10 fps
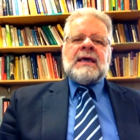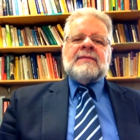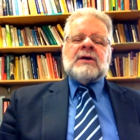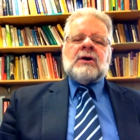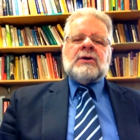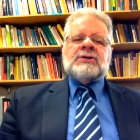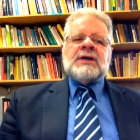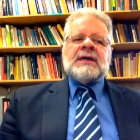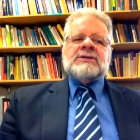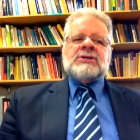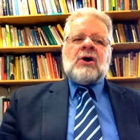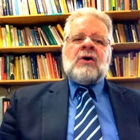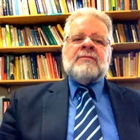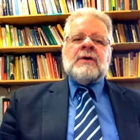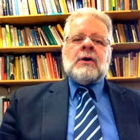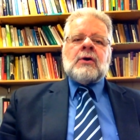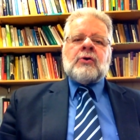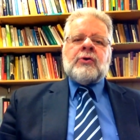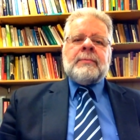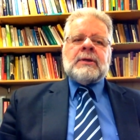in the context of
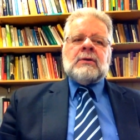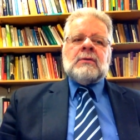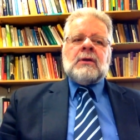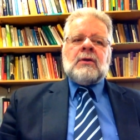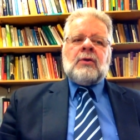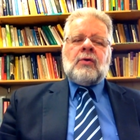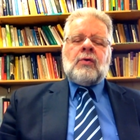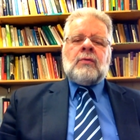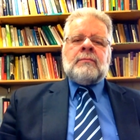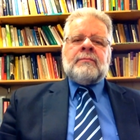criminal law.